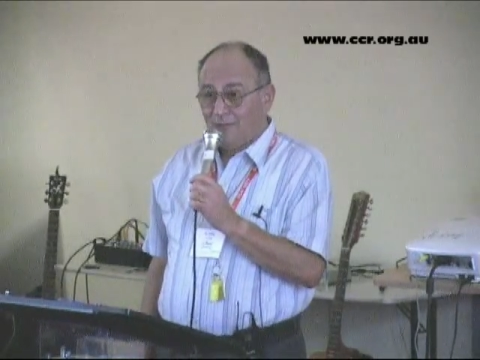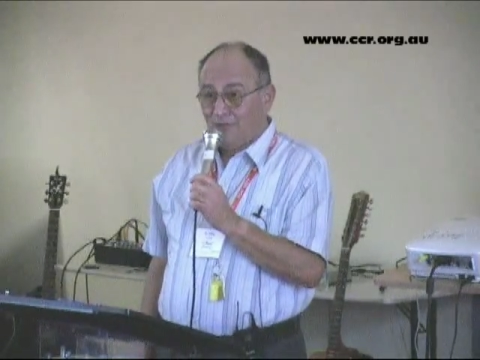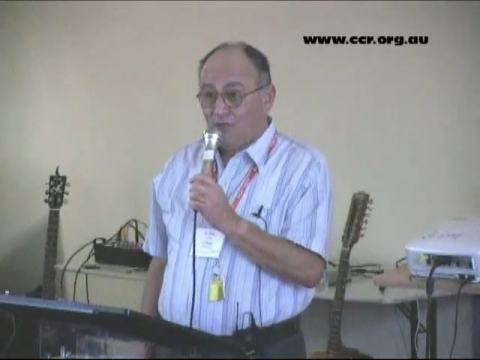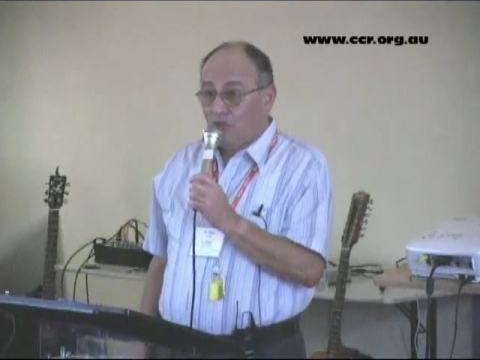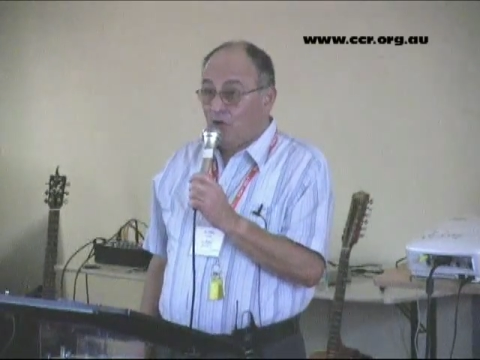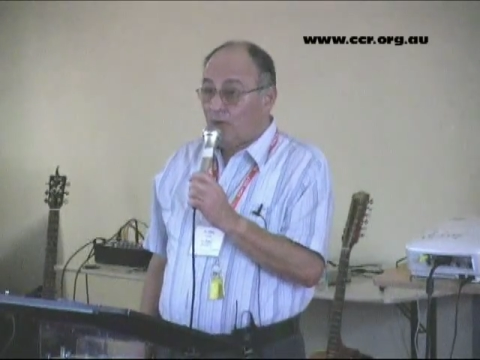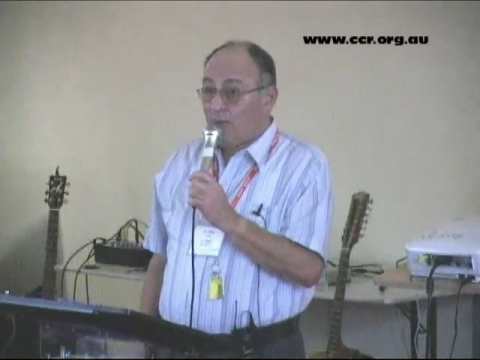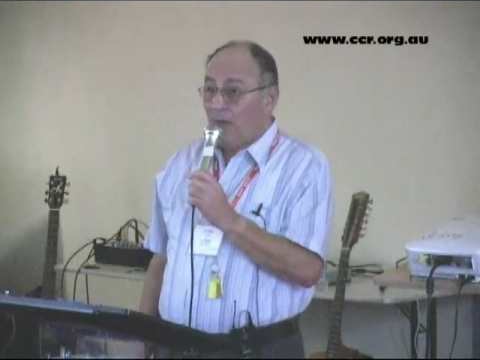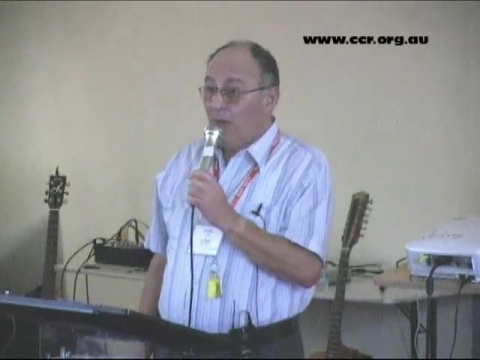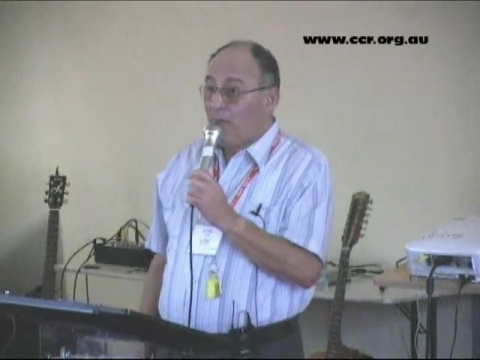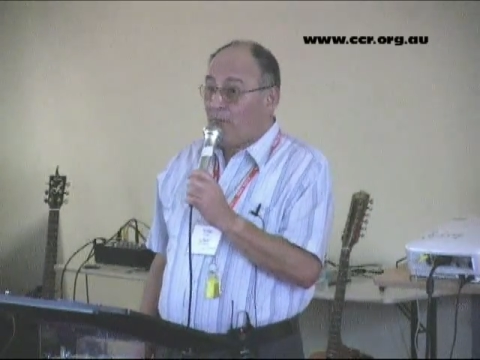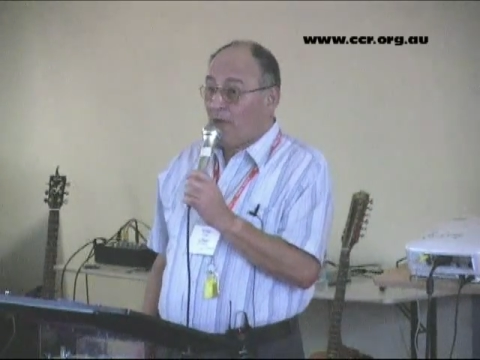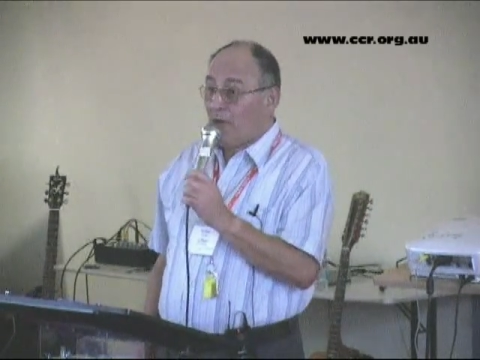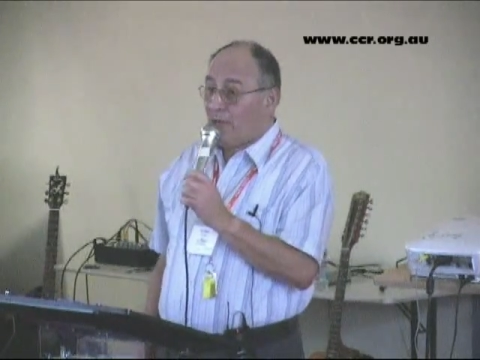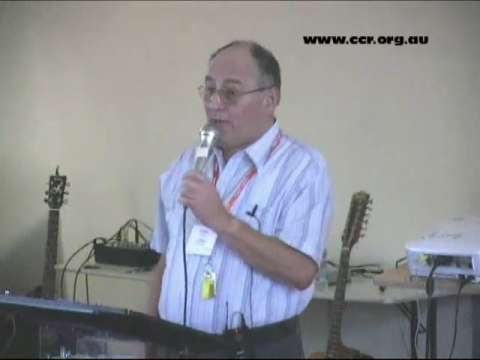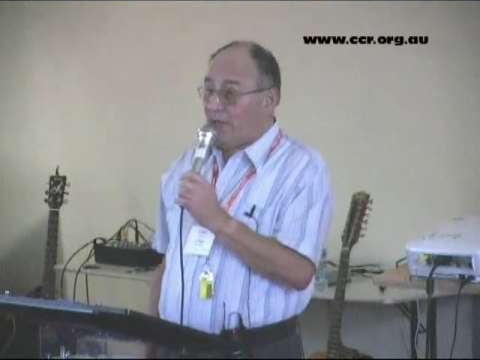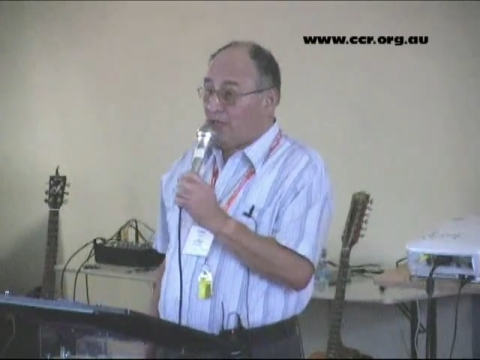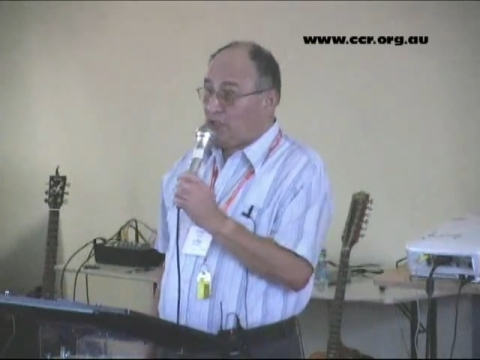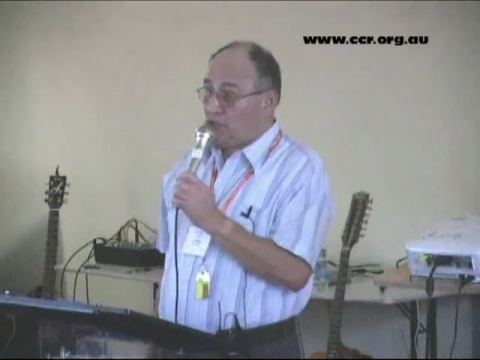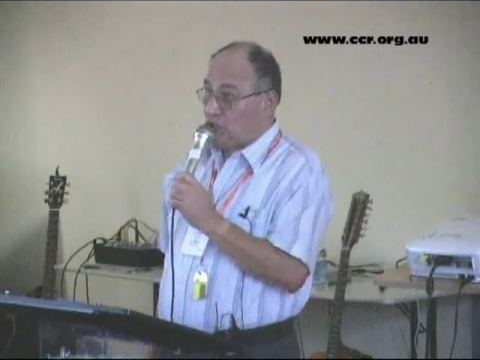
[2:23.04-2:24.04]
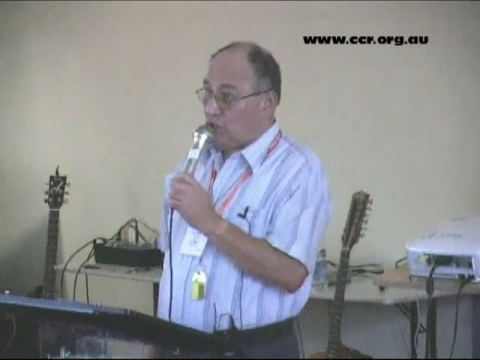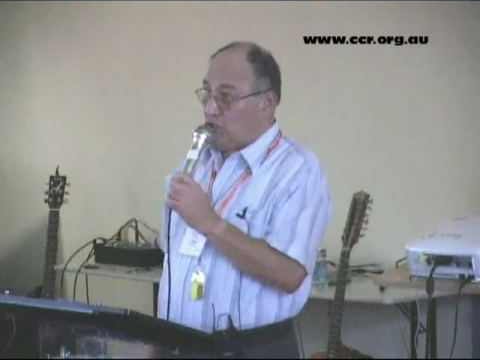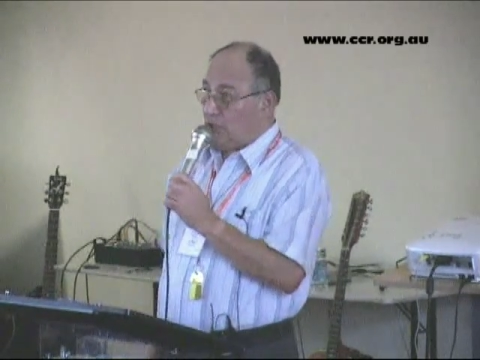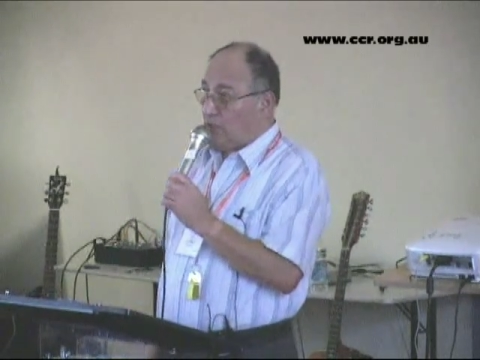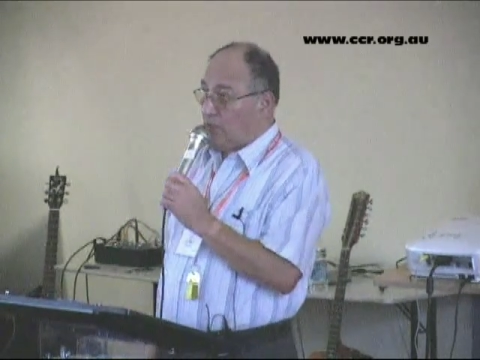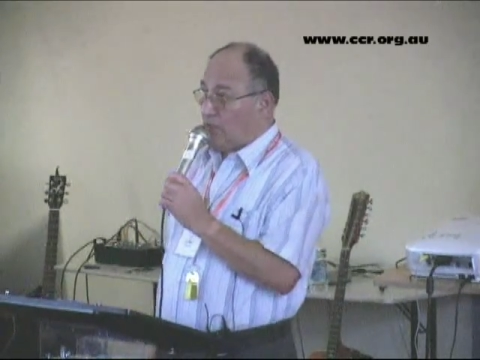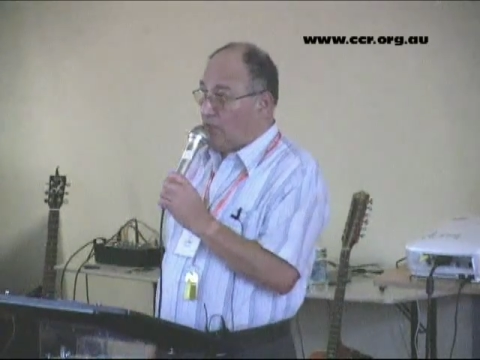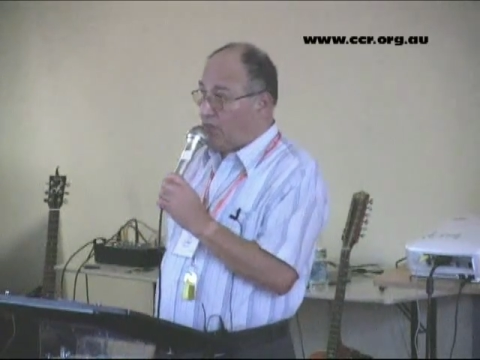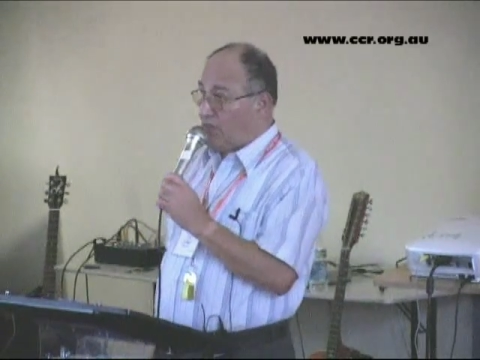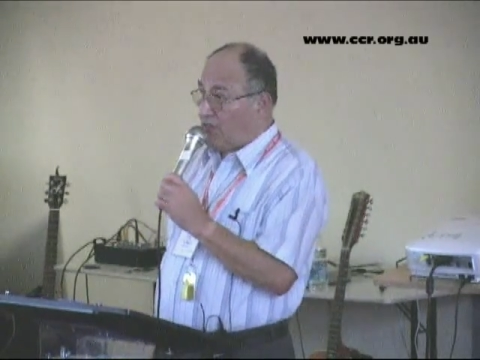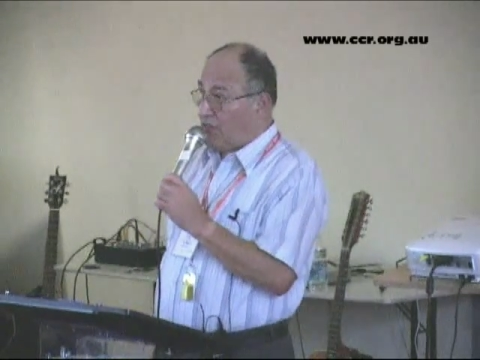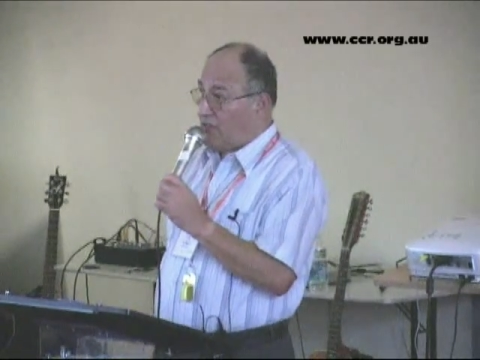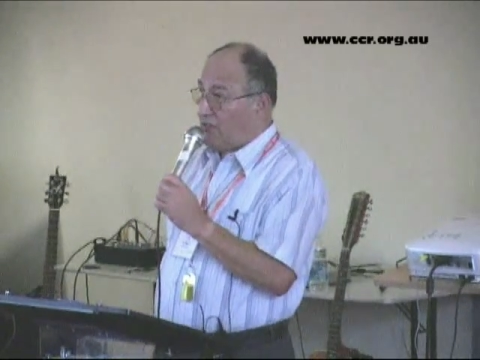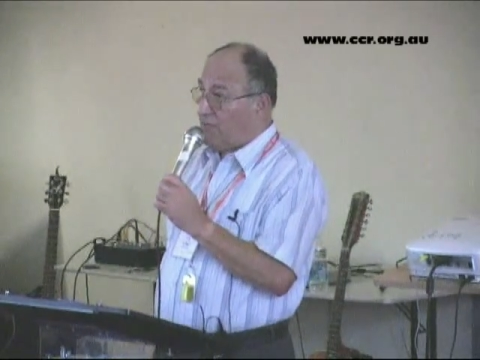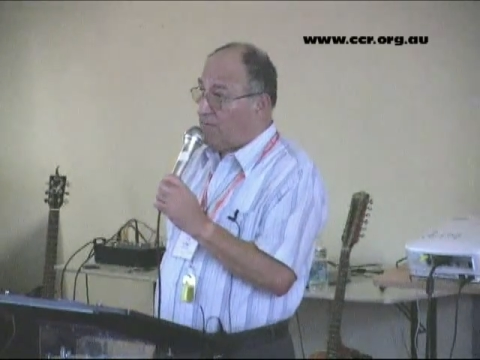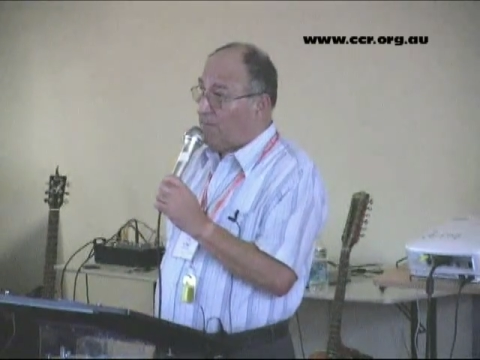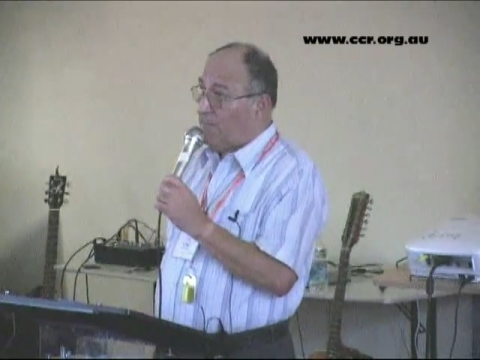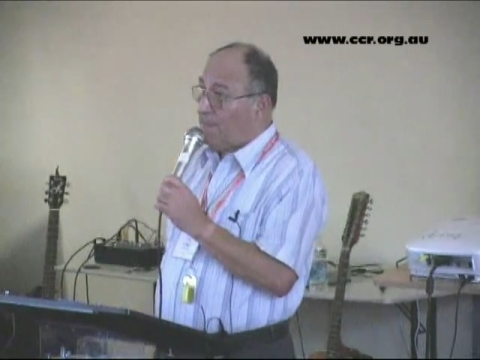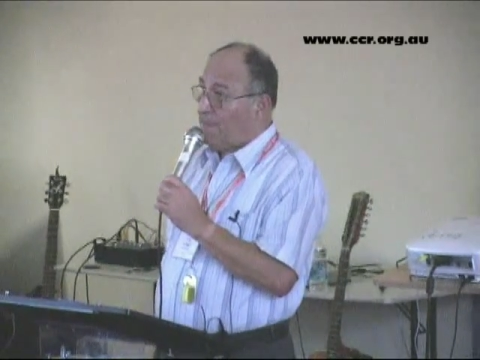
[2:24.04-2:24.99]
You remember when Jesus